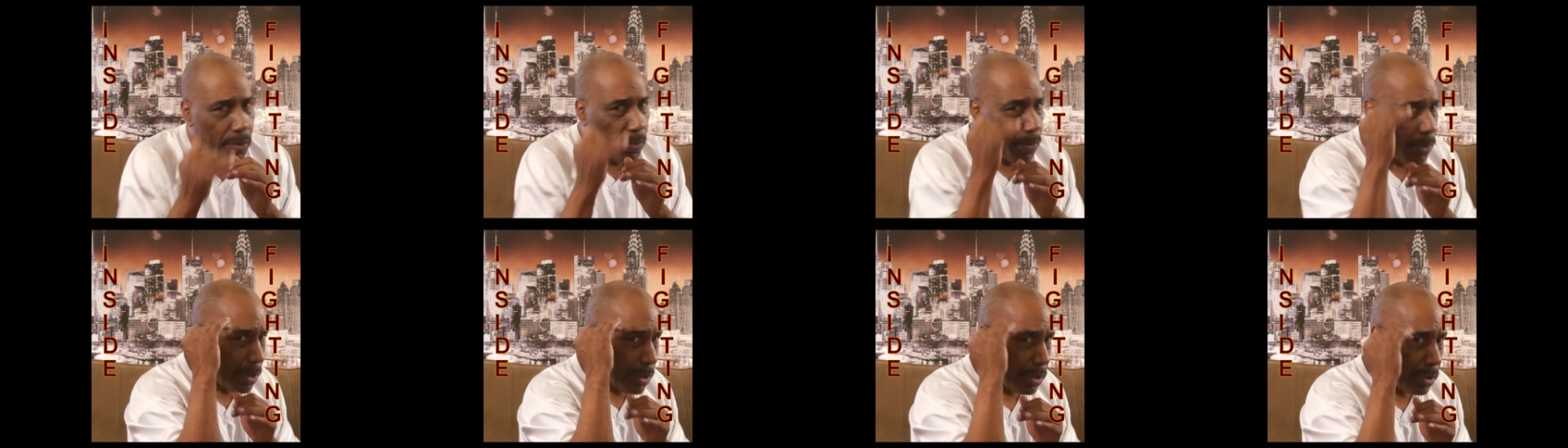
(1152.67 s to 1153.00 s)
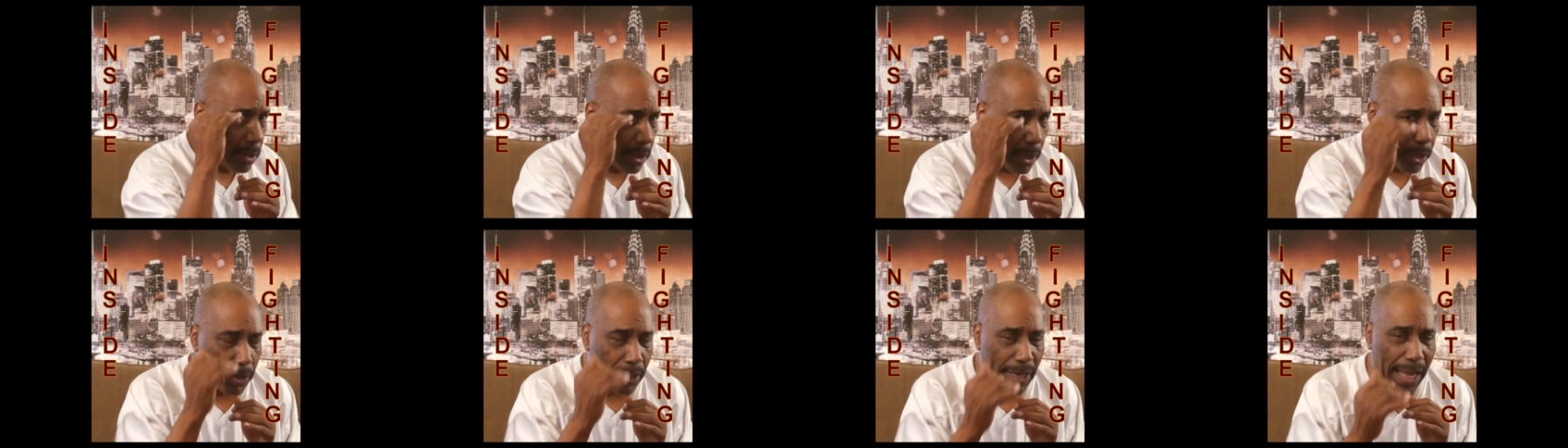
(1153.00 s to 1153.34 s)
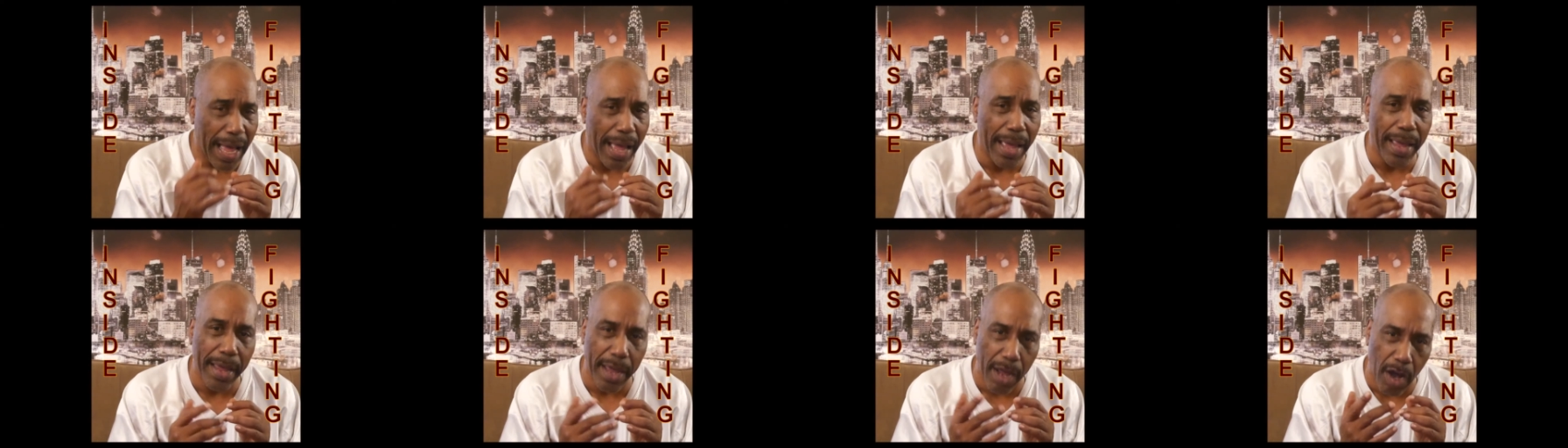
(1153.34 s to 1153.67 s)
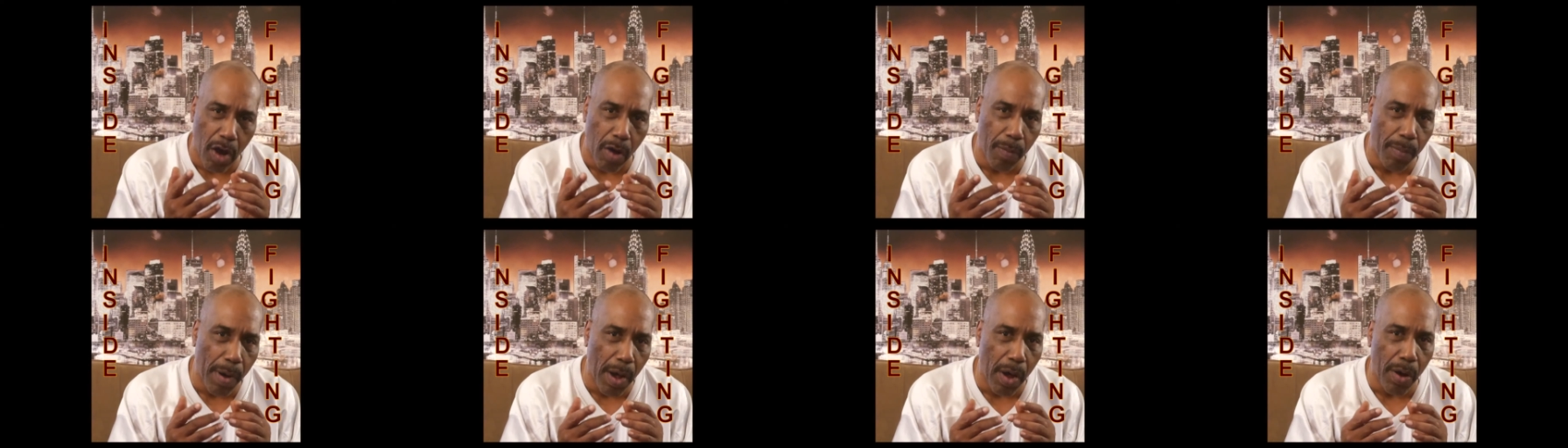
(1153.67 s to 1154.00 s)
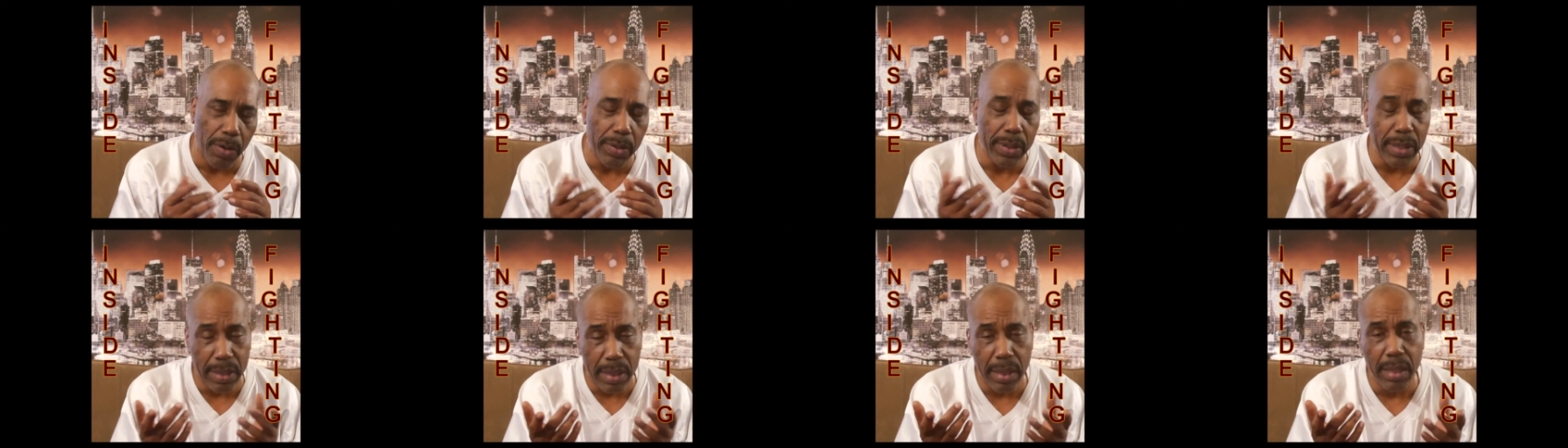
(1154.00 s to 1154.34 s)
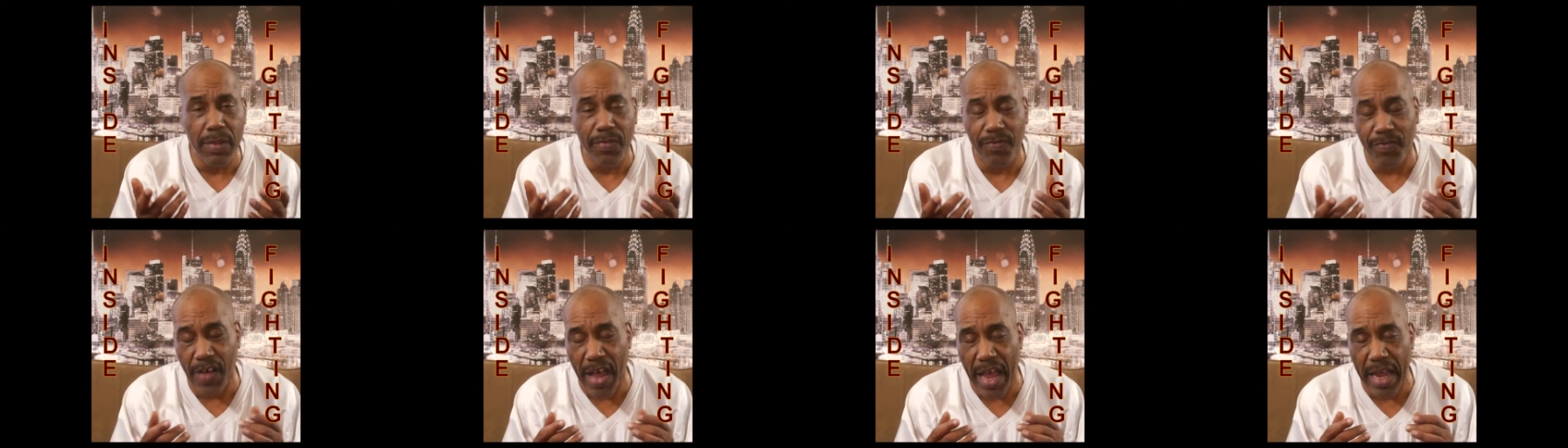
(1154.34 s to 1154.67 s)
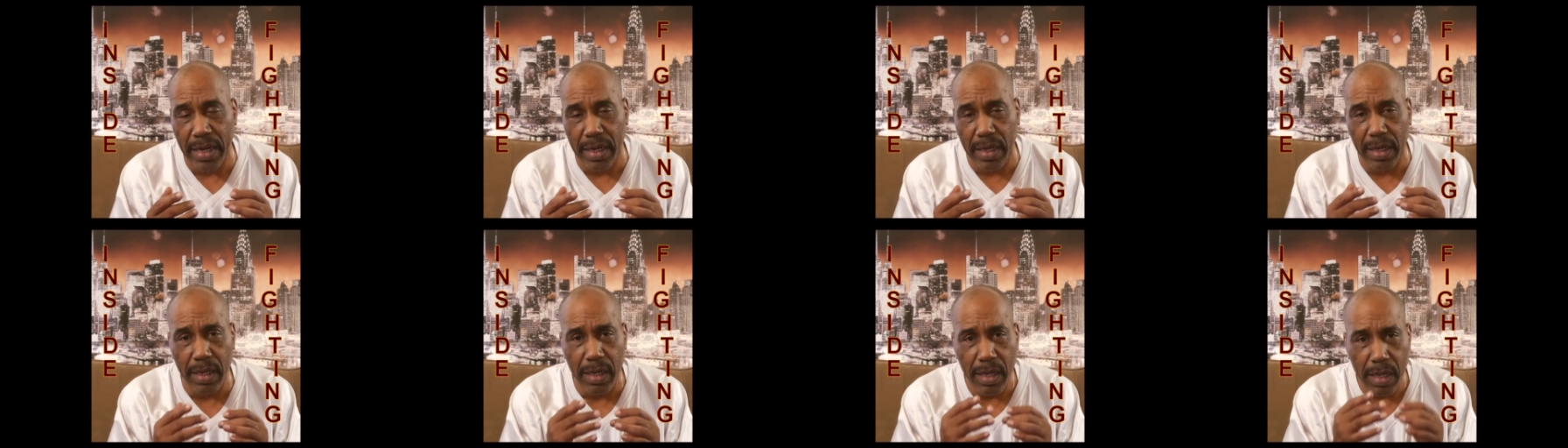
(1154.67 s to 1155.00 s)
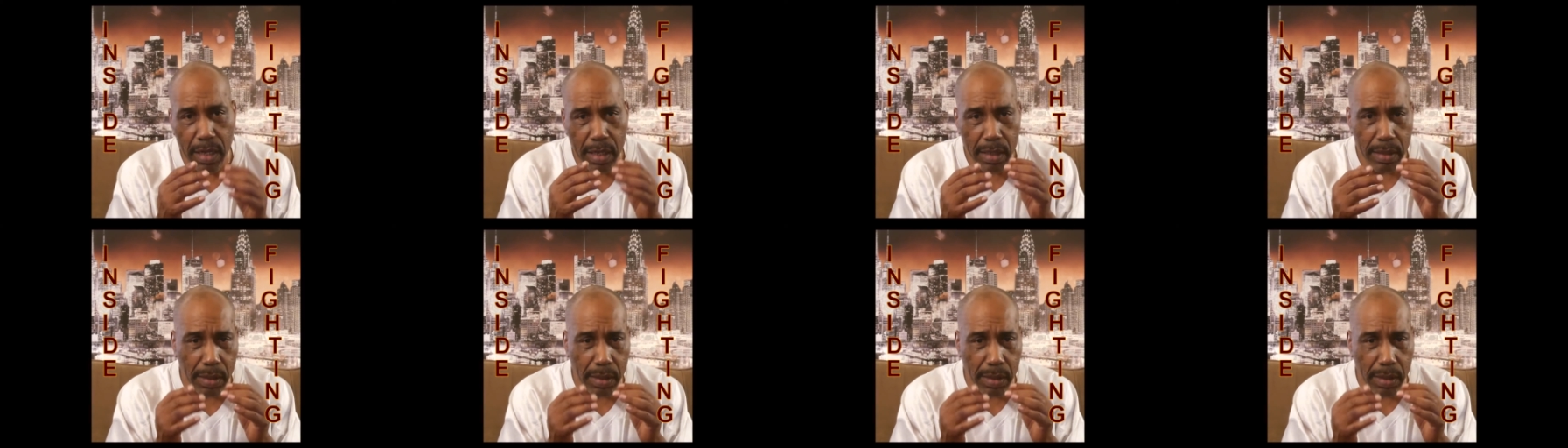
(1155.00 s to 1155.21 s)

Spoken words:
well, you know, you got elbows. This is fighting.